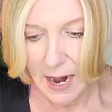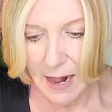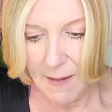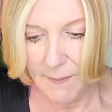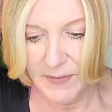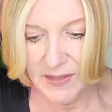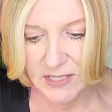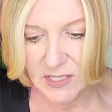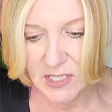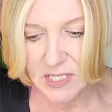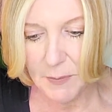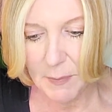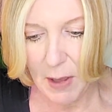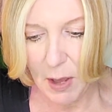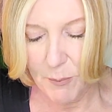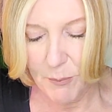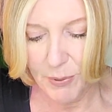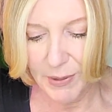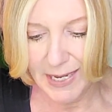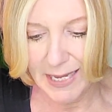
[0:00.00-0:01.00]
Um, this is
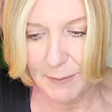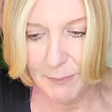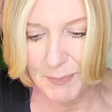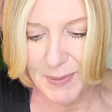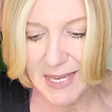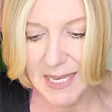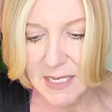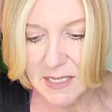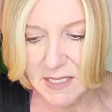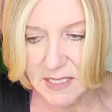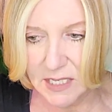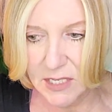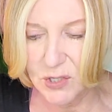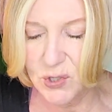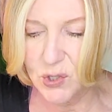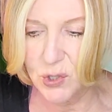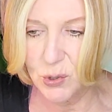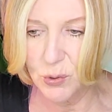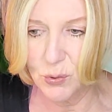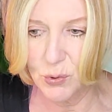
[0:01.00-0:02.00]
about bringing peace
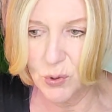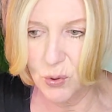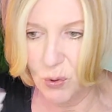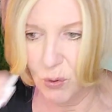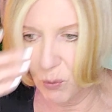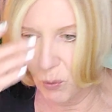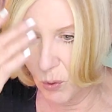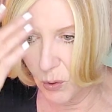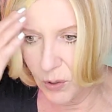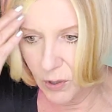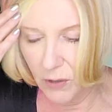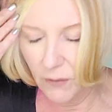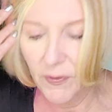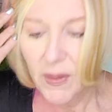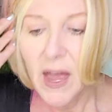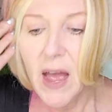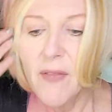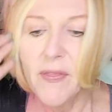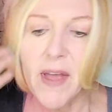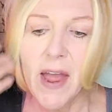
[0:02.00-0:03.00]
into your
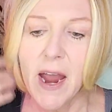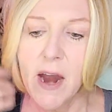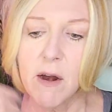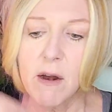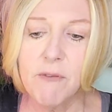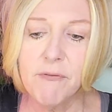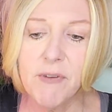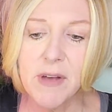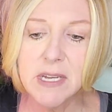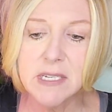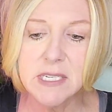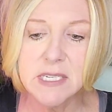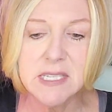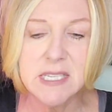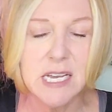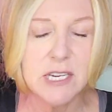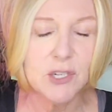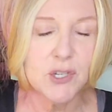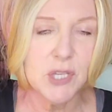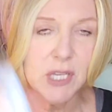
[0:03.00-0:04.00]
world. The Hierophant
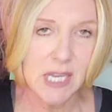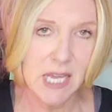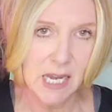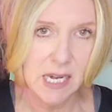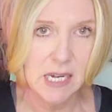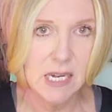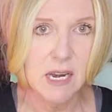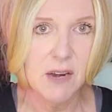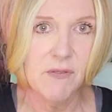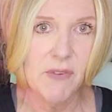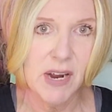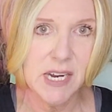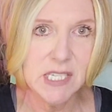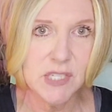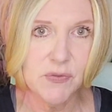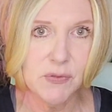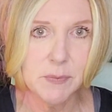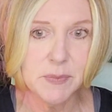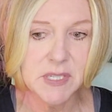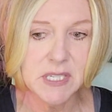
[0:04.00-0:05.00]
is actually getting
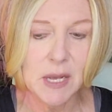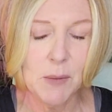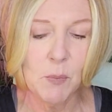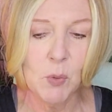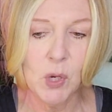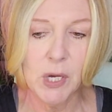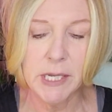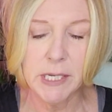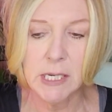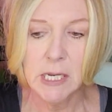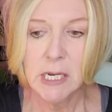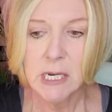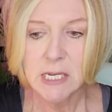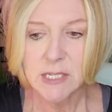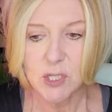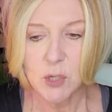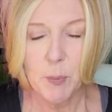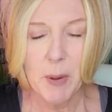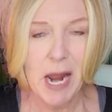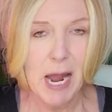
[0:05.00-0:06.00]
advice from someone.
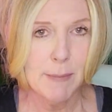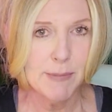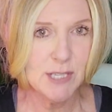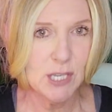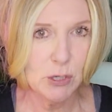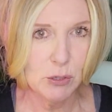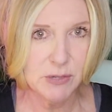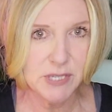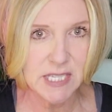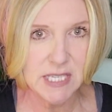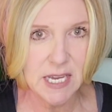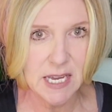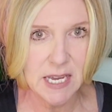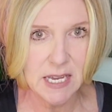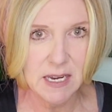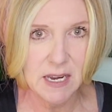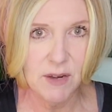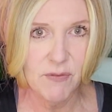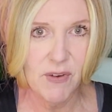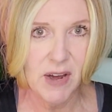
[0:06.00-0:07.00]
So perhaps that you're
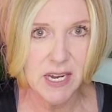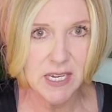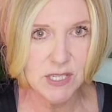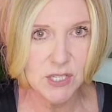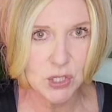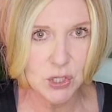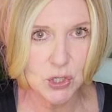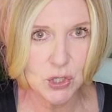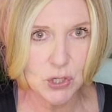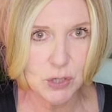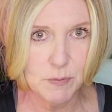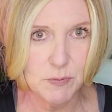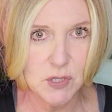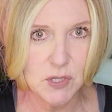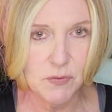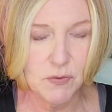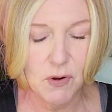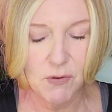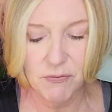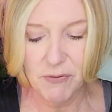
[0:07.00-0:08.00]
seeking advice in
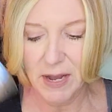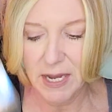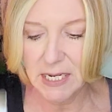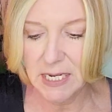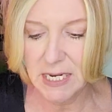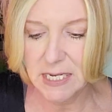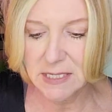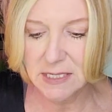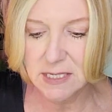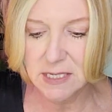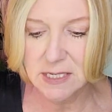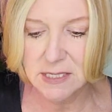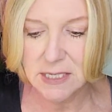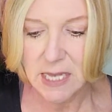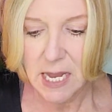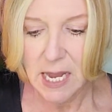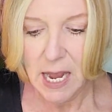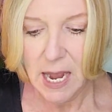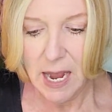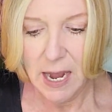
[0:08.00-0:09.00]
terms of your
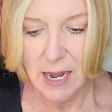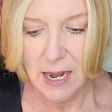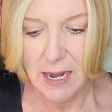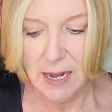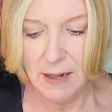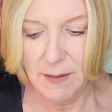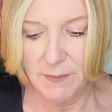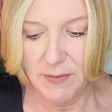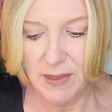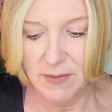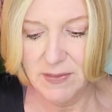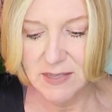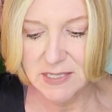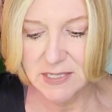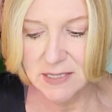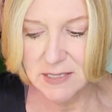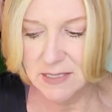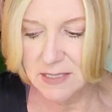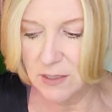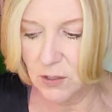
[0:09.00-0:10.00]
finances. Uh, and
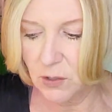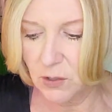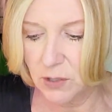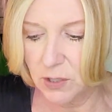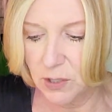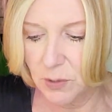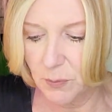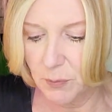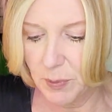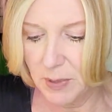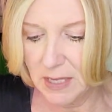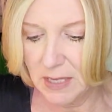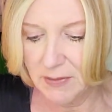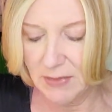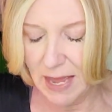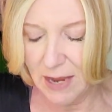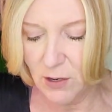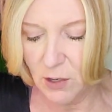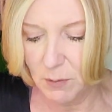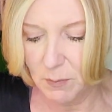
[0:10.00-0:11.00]
this is, could be,
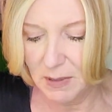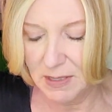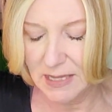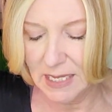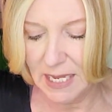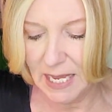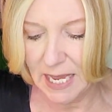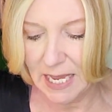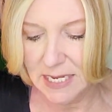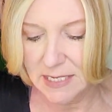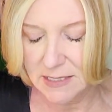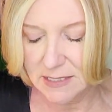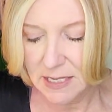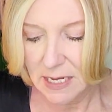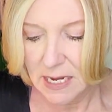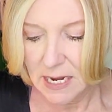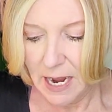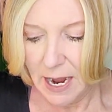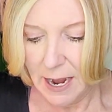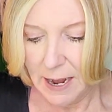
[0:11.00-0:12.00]
that could be the
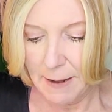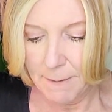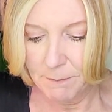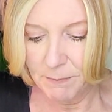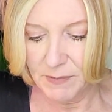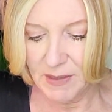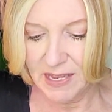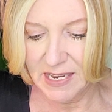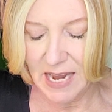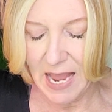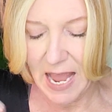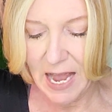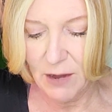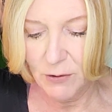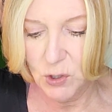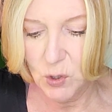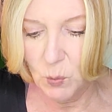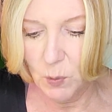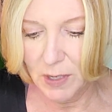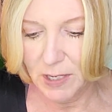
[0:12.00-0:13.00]
case, um, and
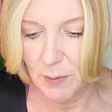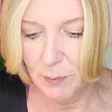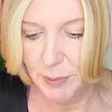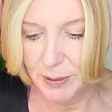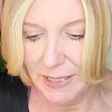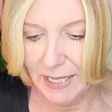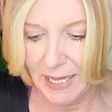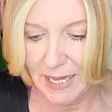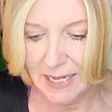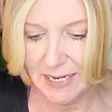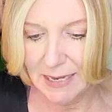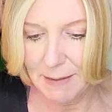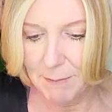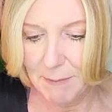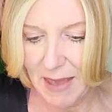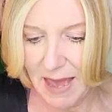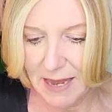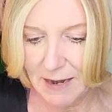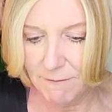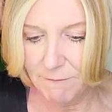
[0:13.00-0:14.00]
how you want to plan
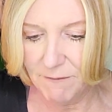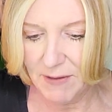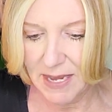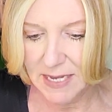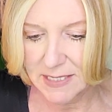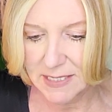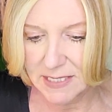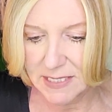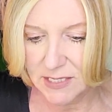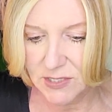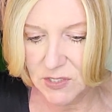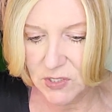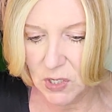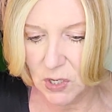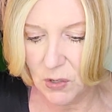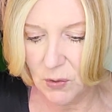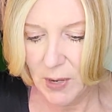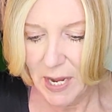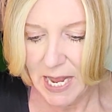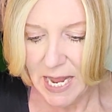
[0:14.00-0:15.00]
and manifest.
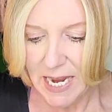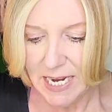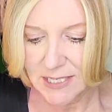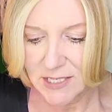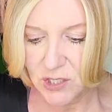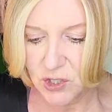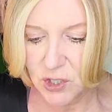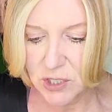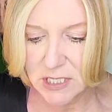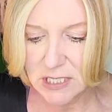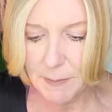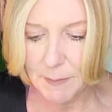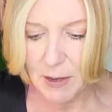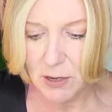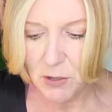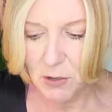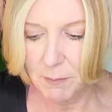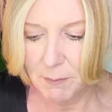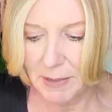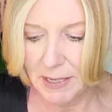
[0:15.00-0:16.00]
So it's just
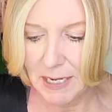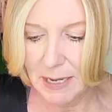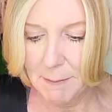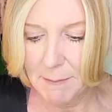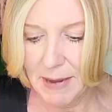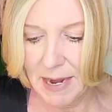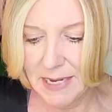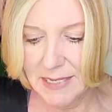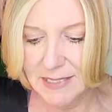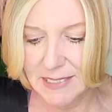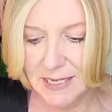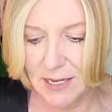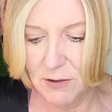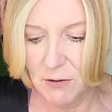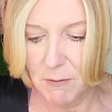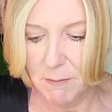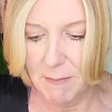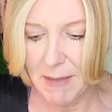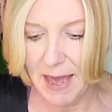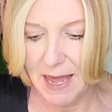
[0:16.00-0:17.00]
about your money
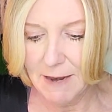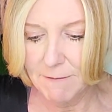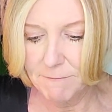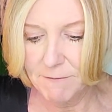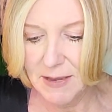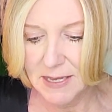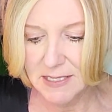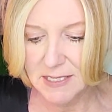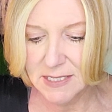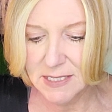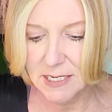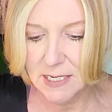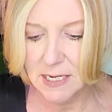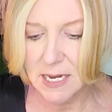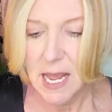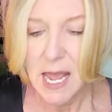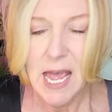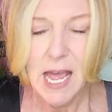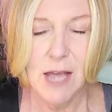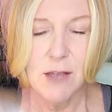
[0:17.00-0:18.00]
mindset. You're
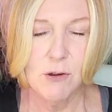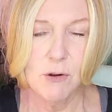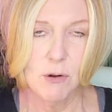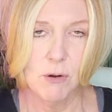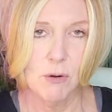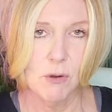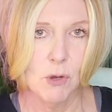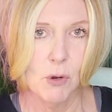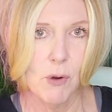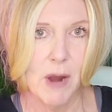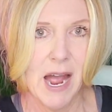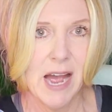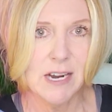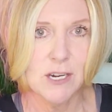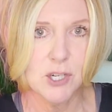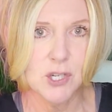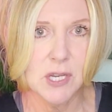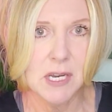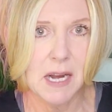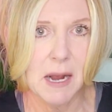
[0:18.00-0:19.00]
manifesting, and you're, you're
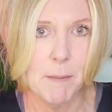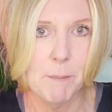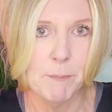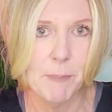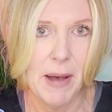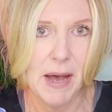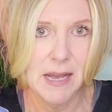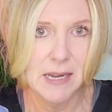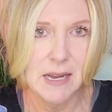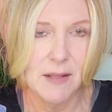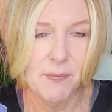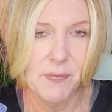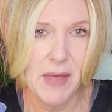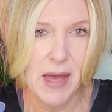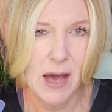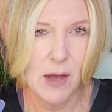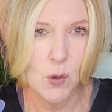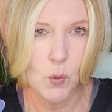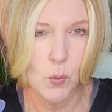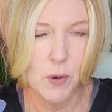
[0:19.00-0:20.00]
actually combining
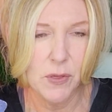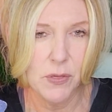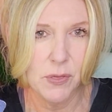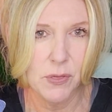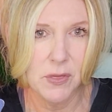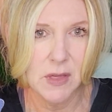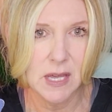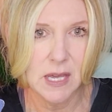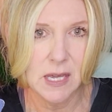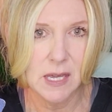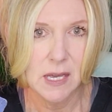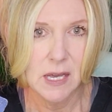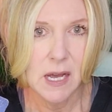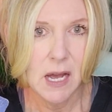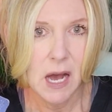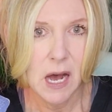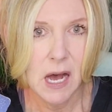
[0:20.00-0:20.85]
that with the,